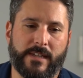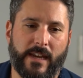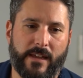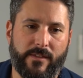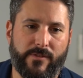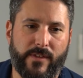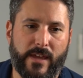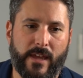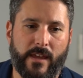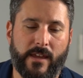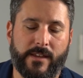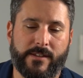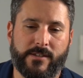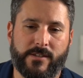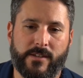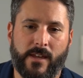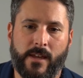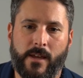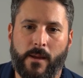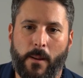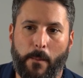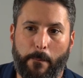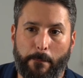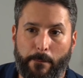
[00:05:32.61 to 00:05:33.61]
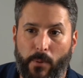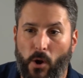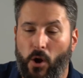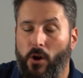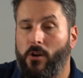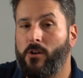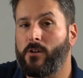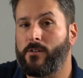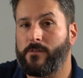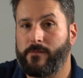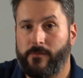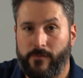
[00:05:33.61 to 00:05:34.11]
And I think it's
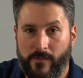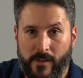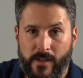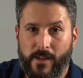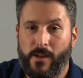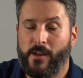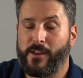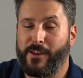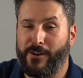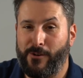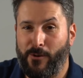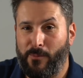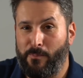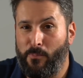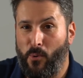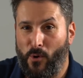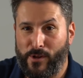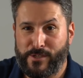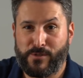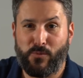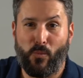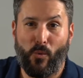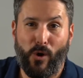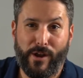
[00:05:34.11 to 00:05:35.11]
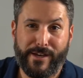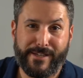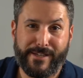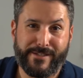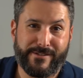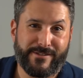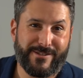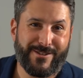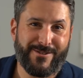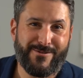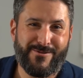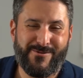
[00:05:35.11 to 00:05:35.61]
part of, points 1
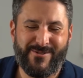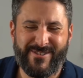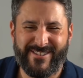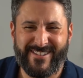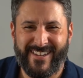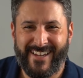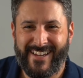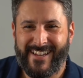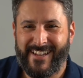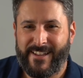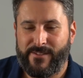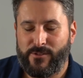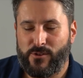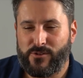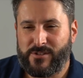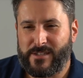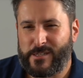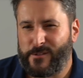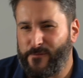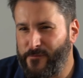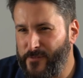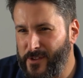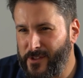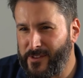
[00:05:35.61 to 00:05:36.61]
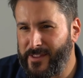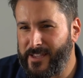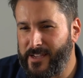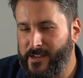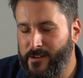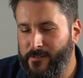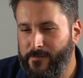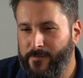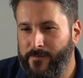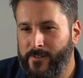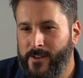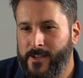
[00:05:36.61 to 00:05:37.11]
and 2 is there's this feeling
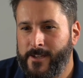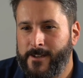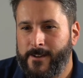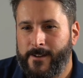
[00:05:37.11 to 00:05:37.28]
of,